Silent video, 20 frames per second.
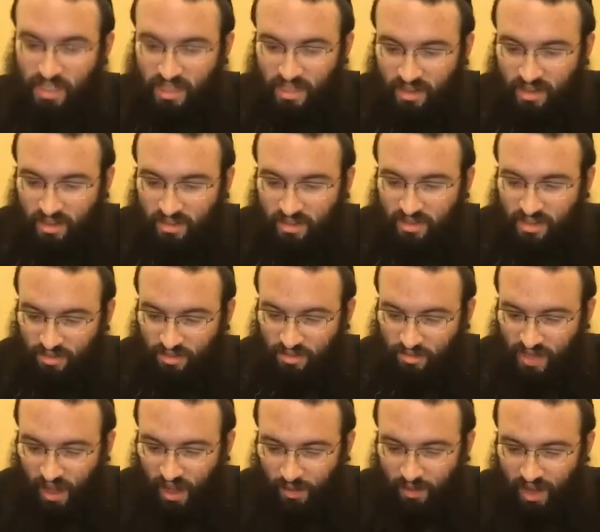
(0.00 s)
Meaning, says
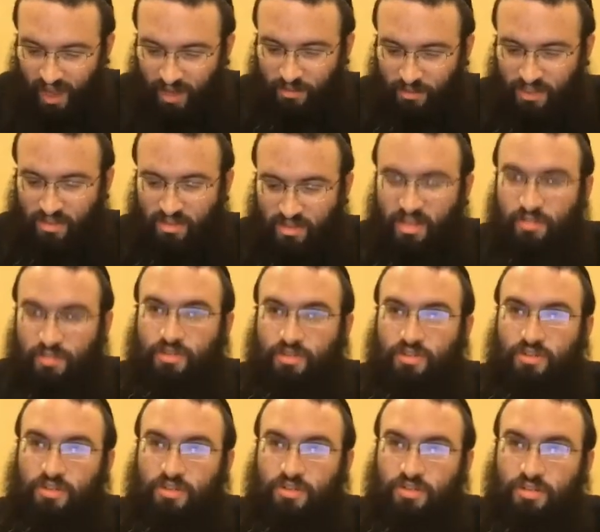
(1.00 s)
Rabbi Nachman, Haim Nasir's
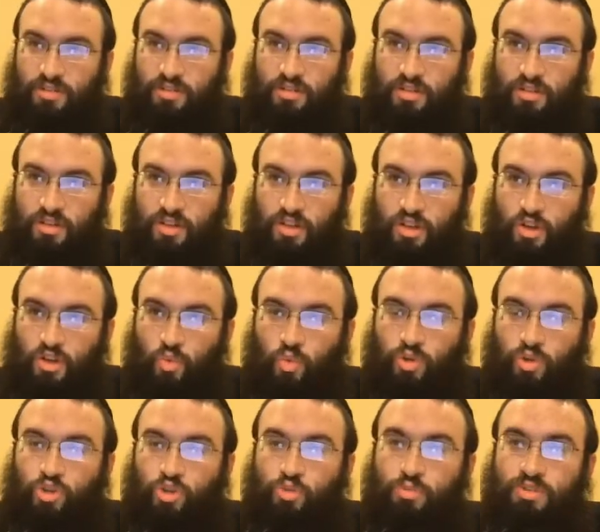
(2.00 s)
nefesh.
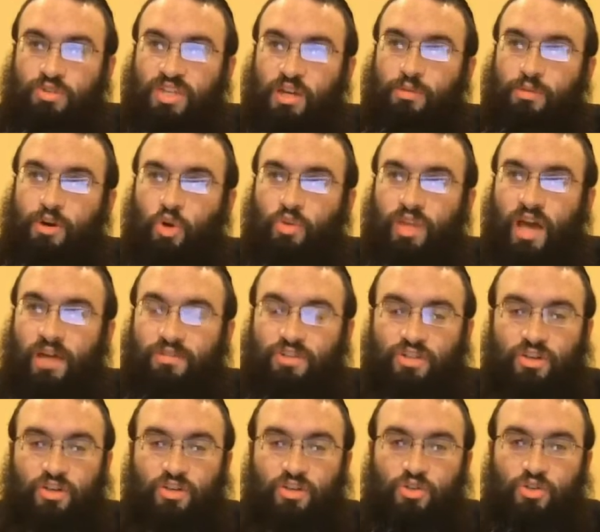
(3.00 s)
When you say b'chol
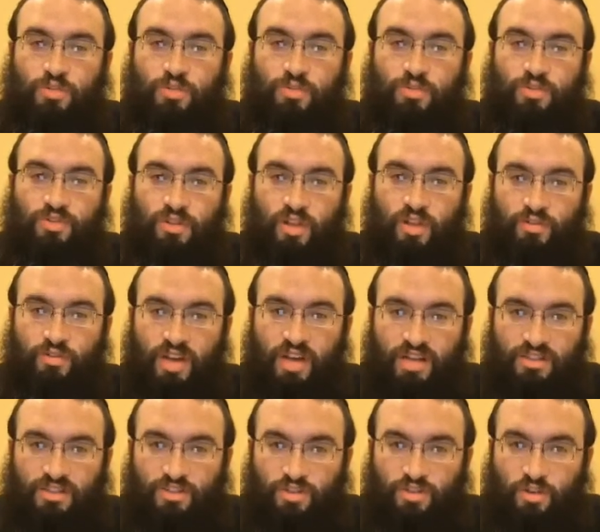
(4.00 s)
nafshecha, you're supposed to love
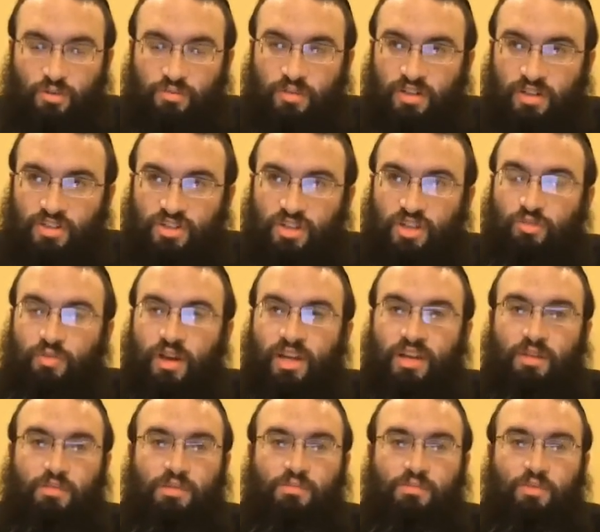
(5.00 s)
God so much that you're
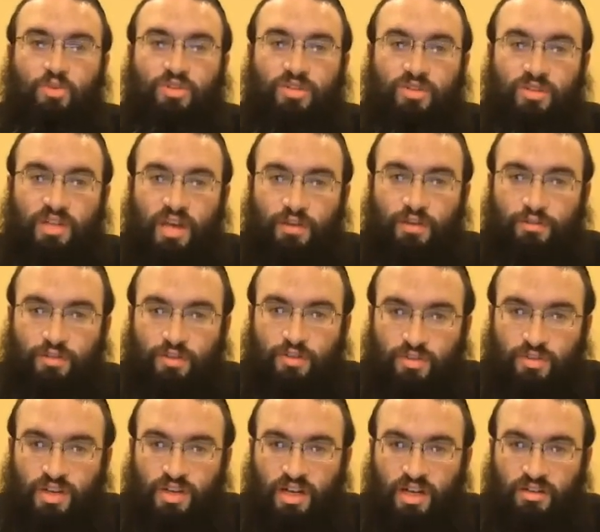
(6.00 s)
ready to be most nefesh
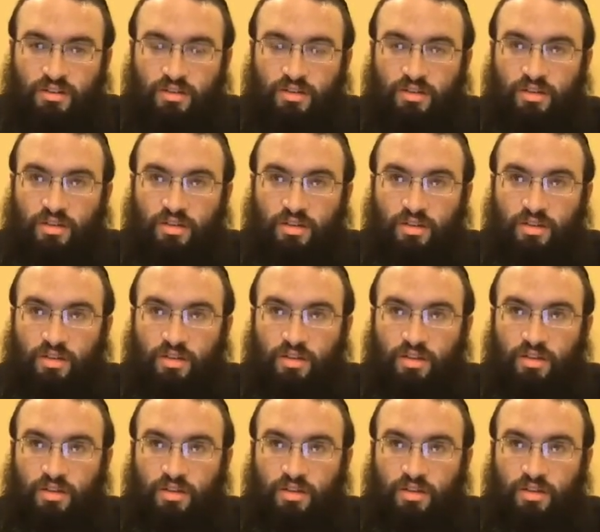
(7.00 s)
for God